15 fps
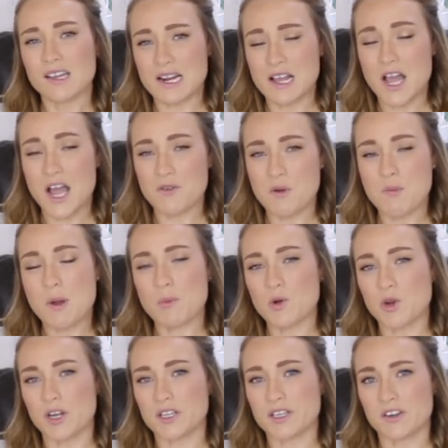And I
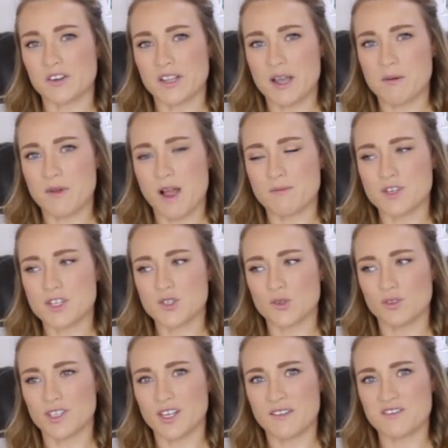remember it clearly. I'm just
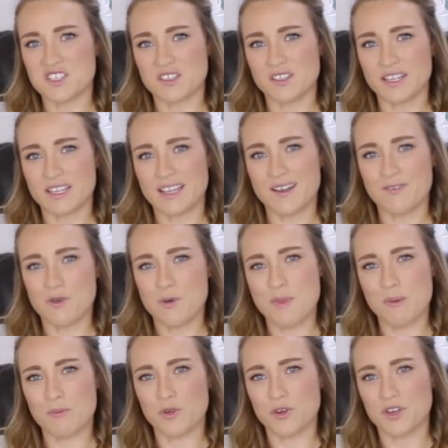old enough to like have
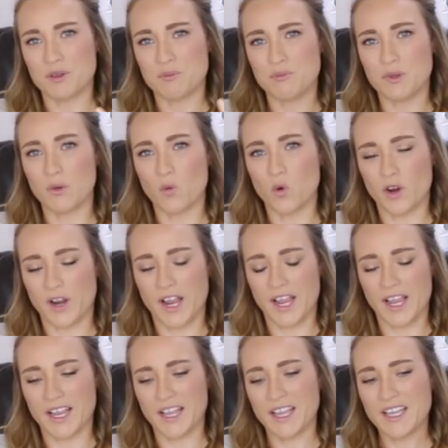remembered and been
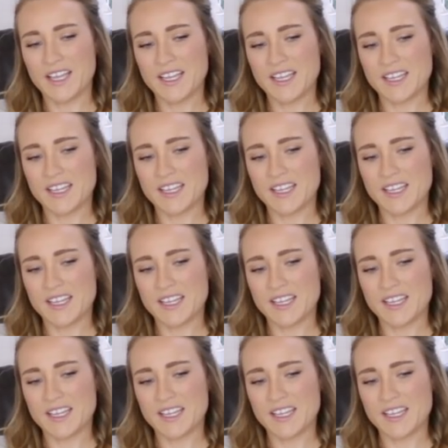working